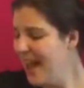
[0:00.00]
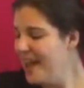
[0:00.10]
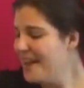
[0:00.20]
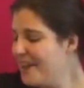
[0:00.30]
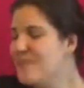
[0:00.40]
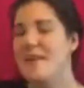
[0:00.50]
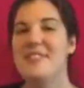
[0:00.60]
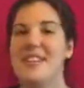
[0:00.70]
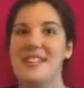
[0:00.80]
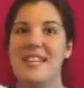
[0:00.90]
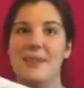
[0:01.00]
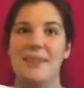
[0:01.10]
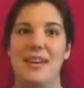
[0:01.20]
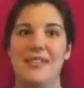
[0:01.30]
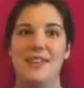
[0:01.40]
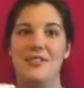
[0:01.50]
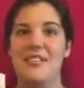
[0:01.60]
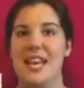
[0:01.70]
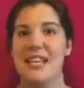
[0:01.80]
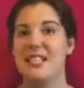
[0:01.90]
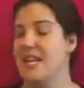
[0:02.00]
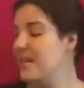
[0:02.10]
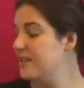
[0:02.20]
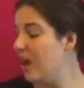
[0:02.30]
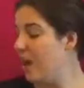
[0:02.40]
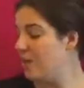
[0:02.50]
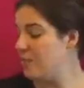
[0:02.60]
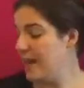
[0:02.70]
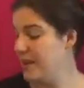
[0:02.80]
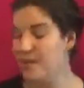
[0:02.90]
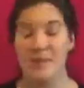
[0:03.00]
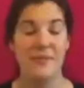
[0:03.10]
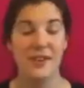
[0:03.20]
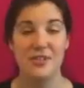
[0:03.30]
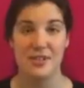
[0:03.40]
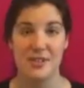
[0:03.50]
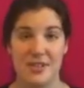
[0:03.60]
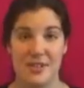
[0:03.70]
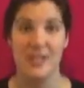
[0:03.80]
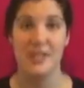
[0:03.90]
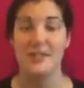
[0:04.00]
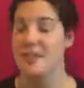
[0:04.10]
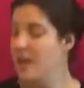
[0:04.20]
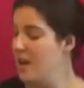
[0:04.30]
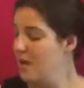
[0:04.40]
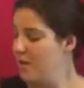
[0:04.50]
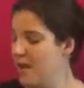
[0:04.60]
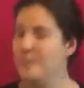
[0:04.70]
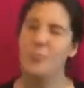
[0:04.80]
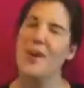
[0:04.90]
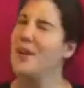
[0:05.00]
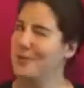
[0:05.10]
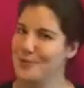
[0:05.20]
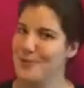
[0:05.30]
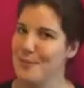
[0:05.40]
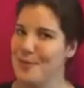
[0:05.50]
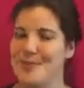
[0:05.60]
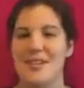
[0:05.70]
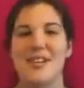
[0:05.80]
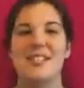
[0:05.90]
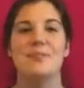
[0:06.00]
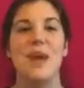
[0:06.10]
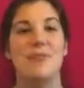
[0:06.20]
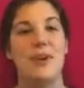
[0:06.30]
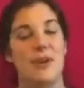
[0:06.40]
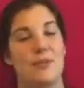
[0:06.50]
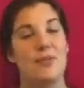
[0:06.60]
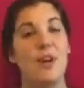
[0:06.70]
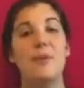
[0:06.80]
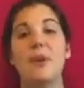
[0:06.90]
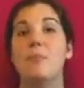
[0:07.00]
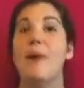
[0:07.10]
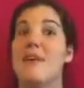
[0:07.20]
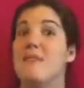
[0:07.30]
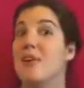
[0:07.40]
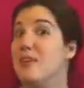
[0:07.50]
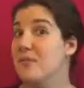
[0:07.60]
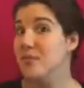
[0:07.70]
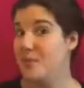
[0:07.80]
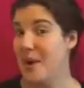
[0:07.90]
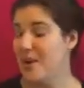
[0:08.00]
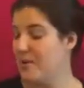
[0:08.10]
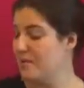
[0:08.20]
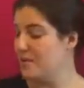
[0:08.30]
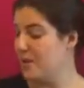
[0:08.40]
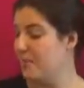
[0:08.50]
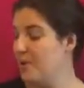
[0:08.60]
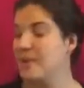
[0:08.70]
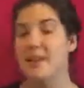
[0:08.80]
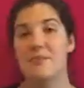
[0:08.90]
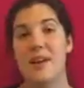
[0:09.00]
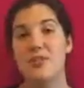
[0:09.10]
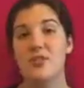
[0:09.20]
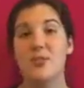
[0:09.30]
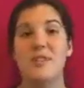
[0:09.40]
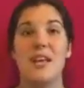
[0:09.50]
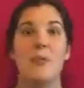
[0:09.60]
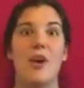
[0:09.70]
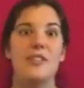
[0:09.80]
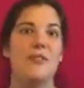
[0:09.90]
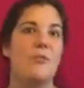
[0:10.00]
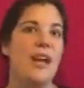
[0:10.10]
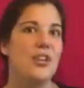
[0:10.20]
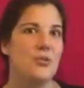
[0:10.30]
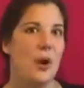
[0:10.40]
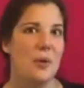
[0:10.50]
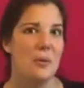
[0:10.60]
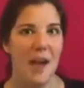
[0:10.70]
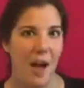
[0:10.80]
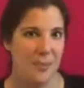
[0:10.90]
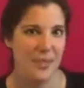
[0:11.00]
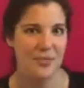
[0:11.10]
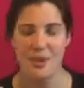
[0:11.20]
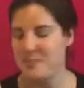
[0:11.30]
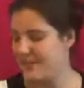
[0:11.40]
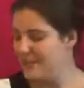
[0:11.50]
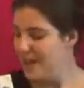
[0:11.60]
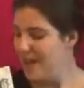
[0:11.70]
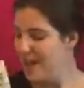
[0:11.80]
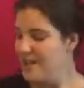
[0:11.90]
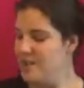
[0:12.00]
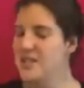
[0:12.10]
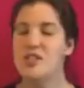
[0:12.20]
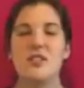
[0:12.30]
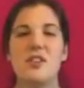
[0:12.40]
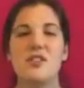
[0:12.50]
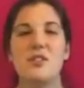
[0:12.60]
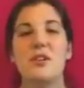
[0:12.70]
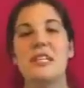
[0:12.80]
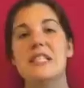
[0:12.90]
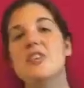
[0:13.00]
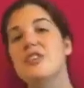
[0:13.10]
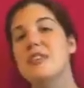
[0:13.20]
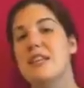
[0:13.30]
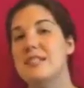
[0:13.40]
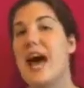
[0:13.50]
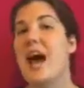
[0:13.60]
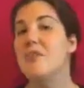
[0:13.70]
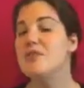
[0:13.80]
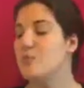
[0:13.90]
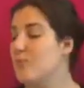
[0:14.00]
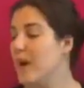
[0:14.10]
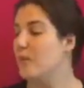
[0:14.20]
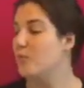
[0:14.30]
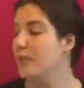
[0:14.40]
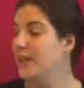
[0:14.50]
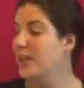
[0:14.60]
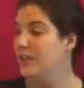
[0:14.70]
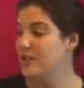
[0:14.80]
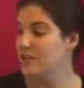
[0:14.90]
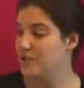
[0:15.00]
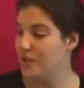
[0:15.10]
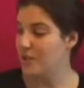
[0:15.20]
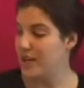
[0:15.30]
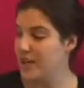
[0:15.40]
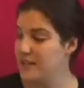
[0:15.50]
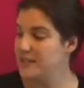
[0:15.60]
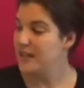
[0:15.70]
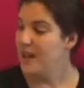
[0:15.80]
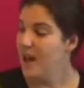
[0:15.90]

Another fun thing to keep kids entertained is our Write Your Own Adventure series. Well, Write Your Own Storybook series. We have Write Your Own Storybook, my very first Write Your Own Storybook, the adventure stories, and we also have Write and Draw Your Own comic strips. So this just goes through and it teaches kids how to write really good stories.